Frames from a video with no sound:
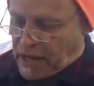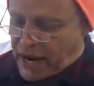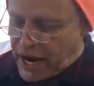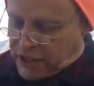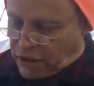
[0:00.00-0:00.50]

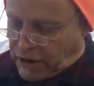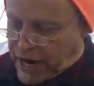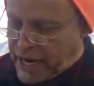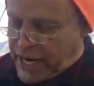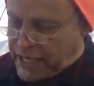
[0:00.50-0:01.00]

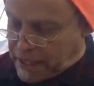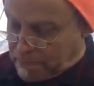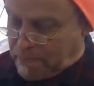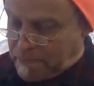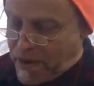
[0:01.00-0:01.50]
Exaggerated ex
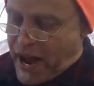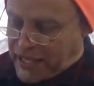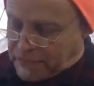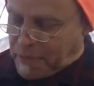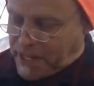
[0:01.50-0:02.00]

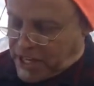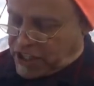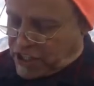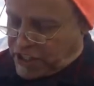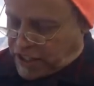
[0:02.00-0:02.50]

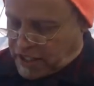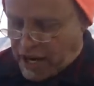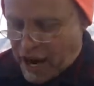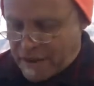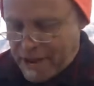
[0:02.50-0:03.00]
expeditions in time,